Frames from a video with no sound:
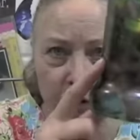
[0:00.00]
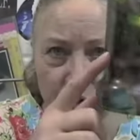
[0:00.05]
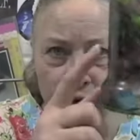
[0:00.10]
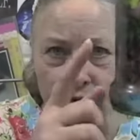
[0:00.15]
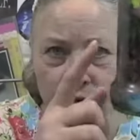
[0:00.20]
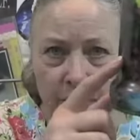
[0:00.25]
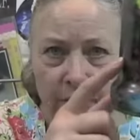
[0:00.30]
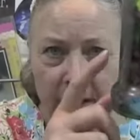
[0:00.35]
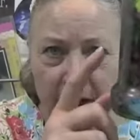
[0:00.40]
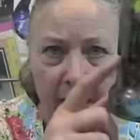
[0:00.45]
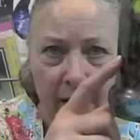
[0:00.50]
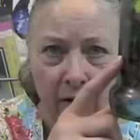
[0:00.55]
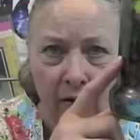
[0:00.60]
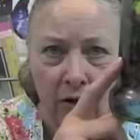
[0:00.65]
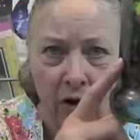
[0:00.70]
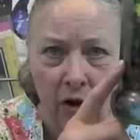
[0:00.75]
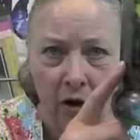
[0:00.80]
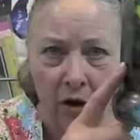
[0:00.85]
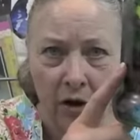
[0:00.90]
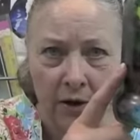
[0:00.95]
do the
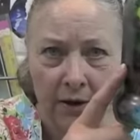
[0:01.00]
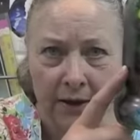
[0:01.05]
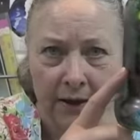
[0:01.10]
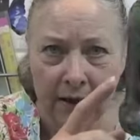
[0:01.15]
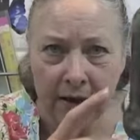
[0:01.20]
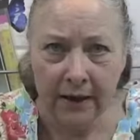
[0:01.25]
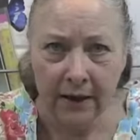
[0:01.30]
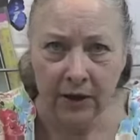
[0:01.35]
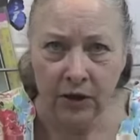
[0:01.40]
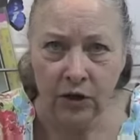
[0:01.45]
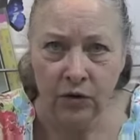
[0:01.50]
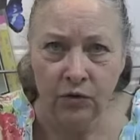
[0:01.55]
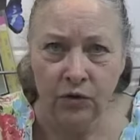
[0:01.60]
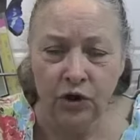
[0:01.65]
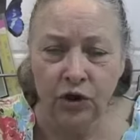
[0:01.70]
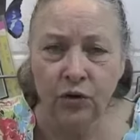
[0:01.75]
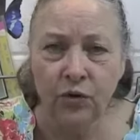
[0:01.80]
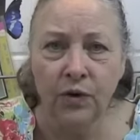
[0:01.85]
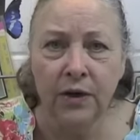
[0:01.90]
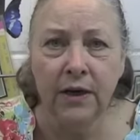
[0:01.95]
alcohol ink, you
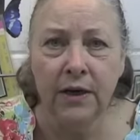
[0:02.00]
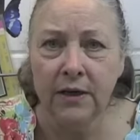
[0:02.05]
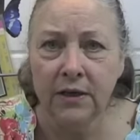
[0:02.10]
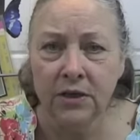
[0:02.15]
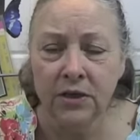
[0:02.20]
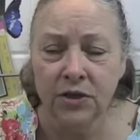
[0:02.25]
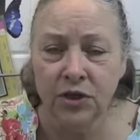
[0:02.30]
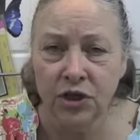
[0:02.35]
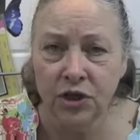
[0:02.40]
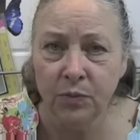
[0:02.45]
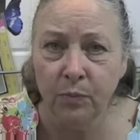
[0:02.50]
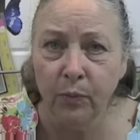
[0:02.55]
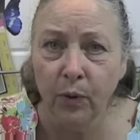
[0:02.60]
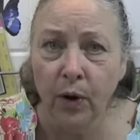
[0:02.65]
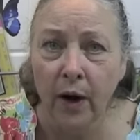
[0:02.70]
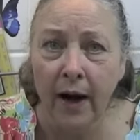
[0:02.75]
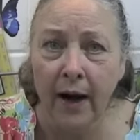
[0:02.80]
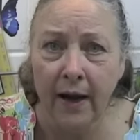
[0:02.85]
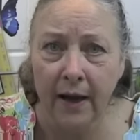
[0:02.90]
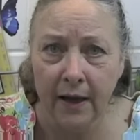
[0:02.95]
do need to
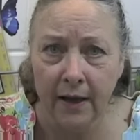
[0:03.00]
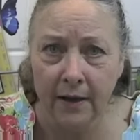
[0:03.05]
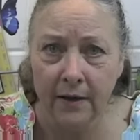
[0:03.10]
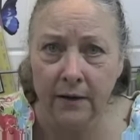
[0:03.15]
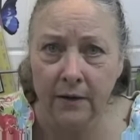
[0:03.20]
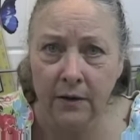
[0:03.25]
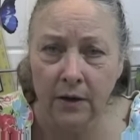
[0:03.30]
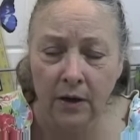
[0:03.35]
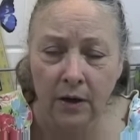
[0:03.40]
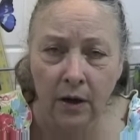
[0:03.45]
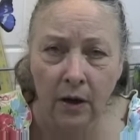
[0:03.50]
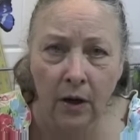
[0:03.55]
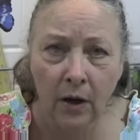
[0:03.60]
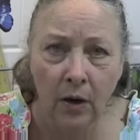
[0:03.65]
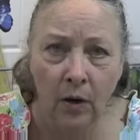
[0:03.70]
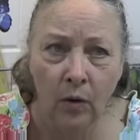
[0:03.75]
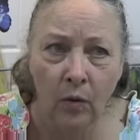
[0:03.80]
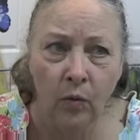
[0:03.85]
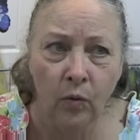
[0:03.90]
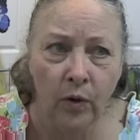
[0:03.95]
spray it
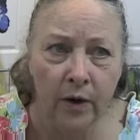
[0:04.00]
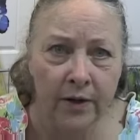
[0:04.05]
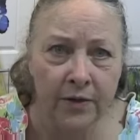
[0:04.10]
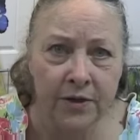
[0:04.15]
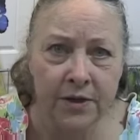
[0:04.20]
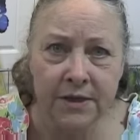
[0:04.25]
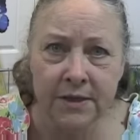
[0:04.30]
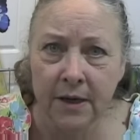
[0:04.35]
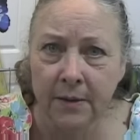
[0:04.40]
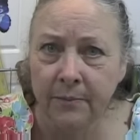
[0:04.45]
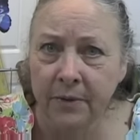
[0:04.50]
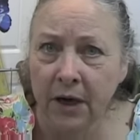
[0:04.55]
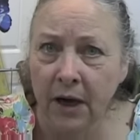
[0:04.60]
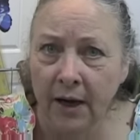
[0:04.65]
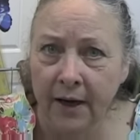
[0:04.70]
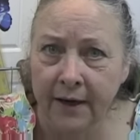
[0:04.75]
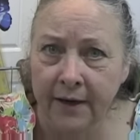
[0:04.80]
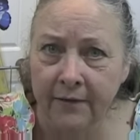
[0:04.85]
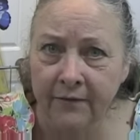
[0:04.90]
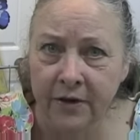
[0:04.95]
with some
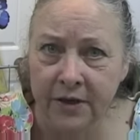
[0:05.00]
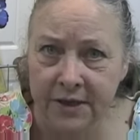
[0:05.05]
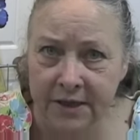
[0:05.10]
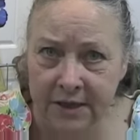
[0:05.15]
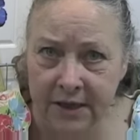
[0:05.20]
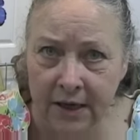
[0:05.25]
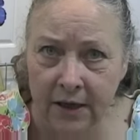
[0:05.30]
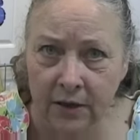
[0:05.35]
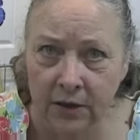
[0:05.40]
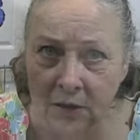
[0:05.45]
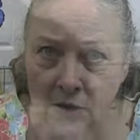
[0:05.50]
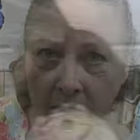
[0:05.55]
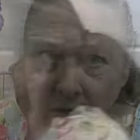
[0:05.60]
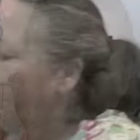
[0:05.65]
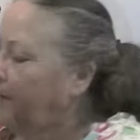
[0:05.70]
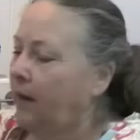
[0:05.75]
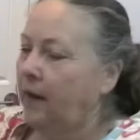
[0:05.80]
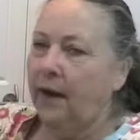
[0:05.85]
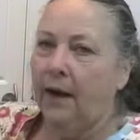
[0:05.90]
kind of a sealer.